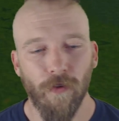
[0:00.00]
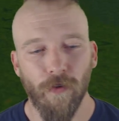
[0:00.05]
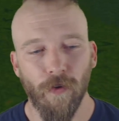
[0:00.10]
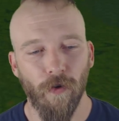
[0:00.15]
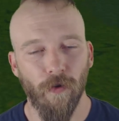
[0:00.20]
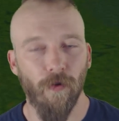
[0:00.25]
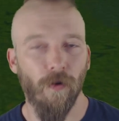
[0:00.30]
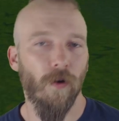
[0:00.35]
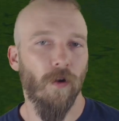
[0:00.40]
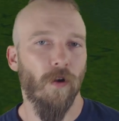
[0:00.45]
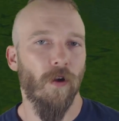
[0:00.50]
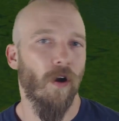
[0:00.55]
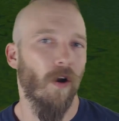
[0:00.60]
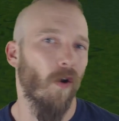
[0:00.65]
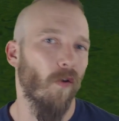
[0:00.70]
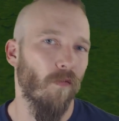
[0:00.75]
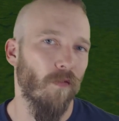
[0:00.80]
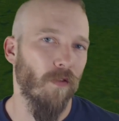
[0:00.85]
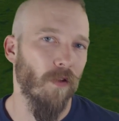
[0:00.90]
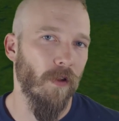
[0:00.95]
So
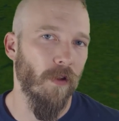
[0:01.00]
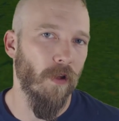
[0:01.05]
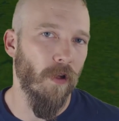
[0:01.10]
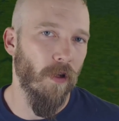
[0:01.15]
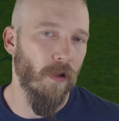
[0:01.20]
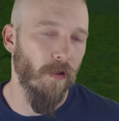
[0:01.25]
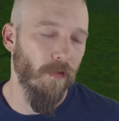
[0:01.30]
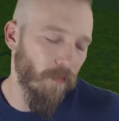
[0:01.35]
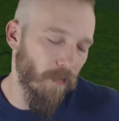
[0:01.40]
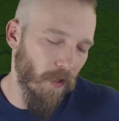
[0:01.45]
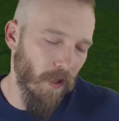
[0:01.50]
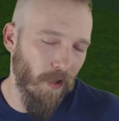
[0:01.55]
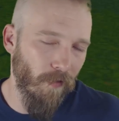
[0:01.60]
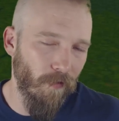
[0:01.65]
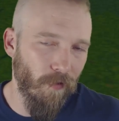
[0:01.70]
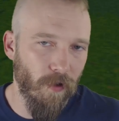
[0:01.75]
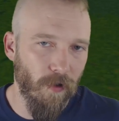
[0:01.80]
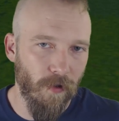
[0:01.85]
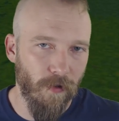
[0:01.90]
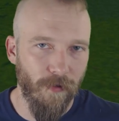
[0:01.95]
hopefully that
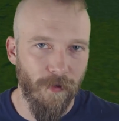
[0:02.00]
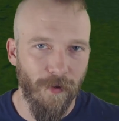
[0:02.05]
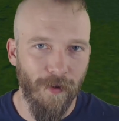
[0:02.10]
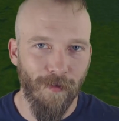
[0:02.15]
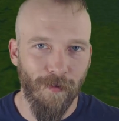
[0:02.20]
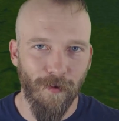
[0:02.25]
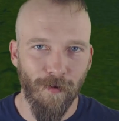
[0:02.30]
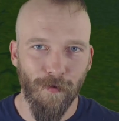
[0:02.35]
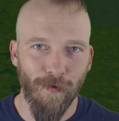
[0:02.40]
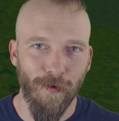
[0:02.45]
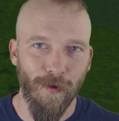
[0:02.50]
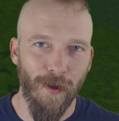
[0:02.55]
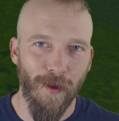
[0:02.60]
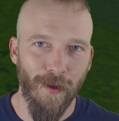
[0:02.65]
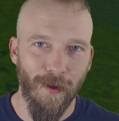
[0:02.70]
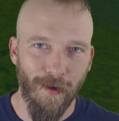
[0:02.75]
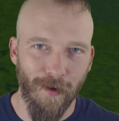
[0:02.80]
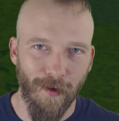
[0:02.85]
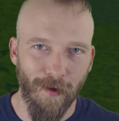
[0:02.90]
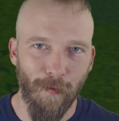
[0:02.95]
gave you a little taste of it,
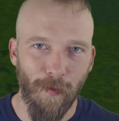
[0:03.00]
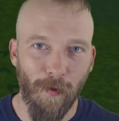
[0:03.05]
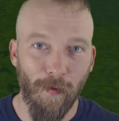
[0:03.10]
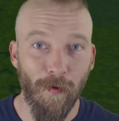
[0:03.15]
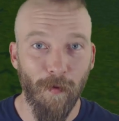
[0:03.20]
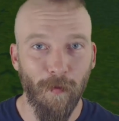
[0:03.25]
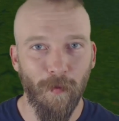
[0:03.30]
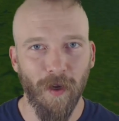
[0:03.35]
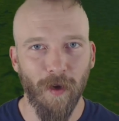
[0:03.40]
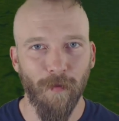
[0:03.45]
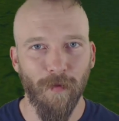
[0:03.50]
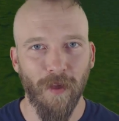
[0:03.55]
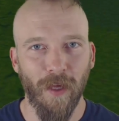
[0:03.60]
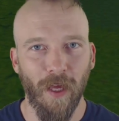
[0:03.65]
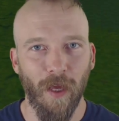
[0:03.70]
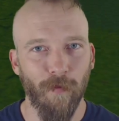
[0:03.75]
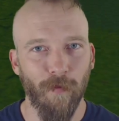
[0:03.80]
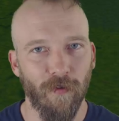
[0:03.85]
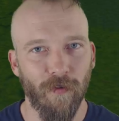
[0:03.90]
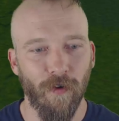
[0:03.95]
and maybe you pick up the
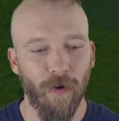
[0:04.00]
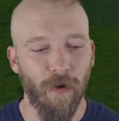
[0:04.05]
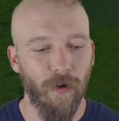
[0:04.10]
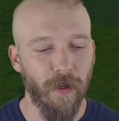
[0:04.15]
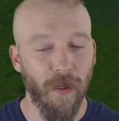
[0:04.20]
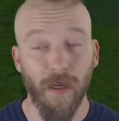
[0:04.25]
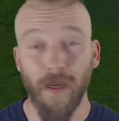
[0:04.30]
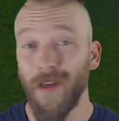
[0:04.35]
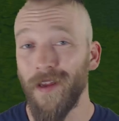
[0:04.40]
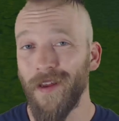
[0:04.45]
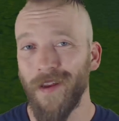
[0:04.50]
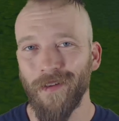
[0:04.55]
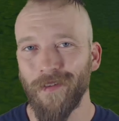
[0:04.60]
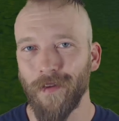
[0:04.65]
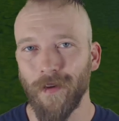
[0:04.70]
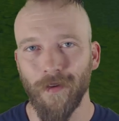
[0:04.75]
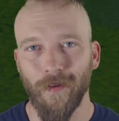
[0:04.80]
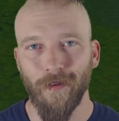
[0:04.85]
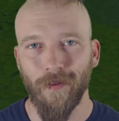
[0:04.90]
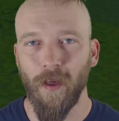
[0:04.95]
and start it again. It
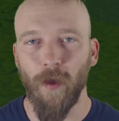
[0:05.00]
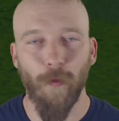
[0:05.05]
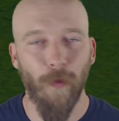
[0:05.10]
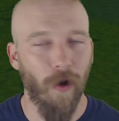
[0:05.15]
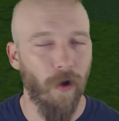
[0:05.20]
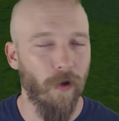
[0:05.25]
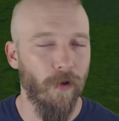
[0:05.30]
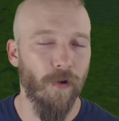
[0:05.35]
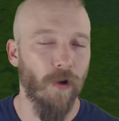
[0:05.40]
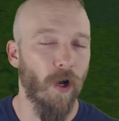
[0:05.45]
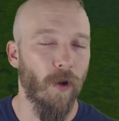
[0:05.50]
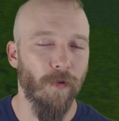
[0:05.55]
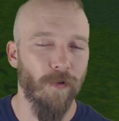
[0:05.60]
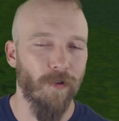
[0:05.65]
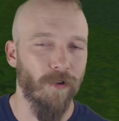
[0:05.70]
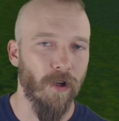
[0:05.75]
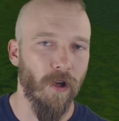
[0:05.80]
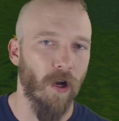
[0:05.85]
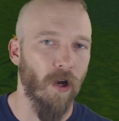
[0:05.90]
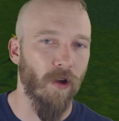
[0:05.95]
is on Steam. I don't even know how
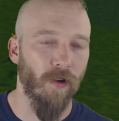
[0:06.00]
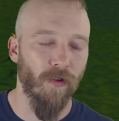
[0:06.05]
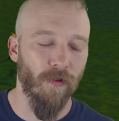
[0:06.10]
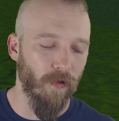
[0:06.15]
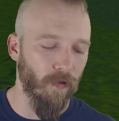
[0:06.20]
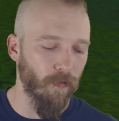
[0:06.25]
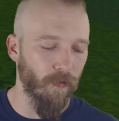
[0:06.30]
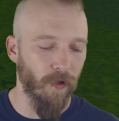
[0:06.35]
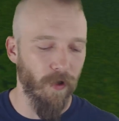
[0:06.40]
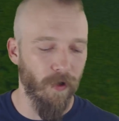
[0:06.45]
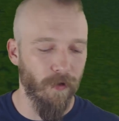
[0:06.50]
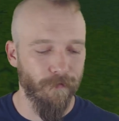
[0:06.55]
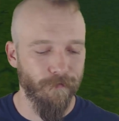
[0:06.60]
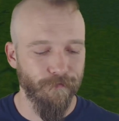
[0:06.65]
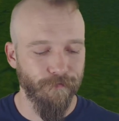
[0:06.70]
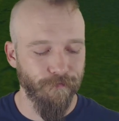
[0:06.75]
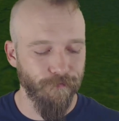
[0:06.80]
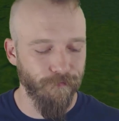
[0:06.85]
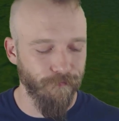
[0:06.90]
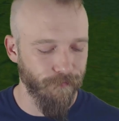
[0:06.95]
much it costs, but
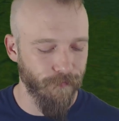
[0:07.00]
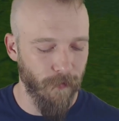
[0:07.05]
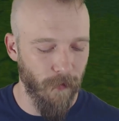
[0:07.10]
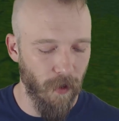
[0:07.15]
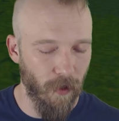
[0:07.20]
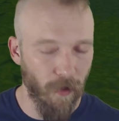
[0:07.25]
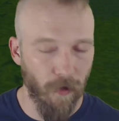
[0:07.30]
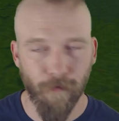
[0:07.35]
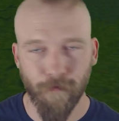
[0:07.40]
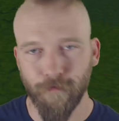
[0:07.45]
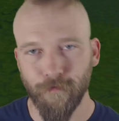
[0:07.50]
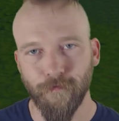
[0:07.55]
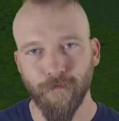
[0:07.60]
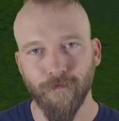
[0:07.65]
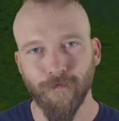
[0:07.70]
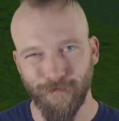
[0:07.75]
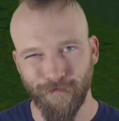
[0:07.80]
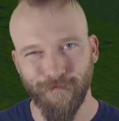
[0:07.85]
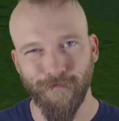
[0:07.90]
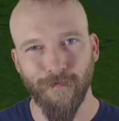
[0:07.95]
yeah,
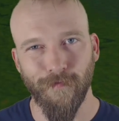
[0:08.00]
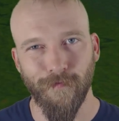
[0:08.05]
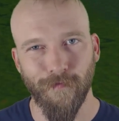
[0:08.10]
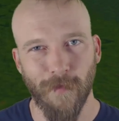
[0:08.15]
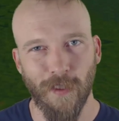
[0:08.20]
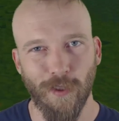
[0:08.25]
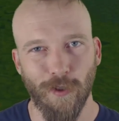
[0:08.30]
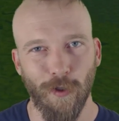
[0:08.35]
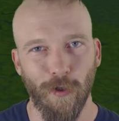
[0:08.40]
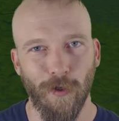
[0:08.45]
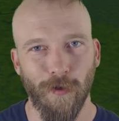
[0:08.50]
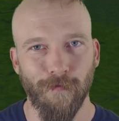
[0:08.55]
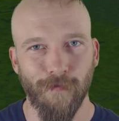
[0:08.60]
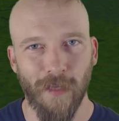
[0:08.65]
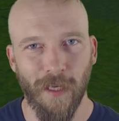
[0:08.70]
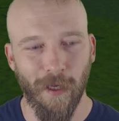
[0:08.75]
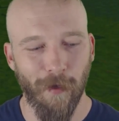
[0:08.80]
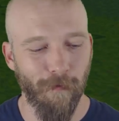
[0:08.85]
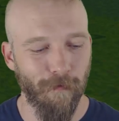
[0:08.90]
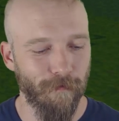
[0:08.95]
enjoy.
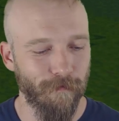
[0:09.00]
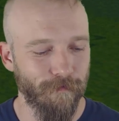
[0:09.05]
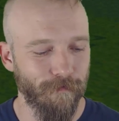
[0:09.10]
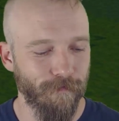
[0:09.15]
Thank you.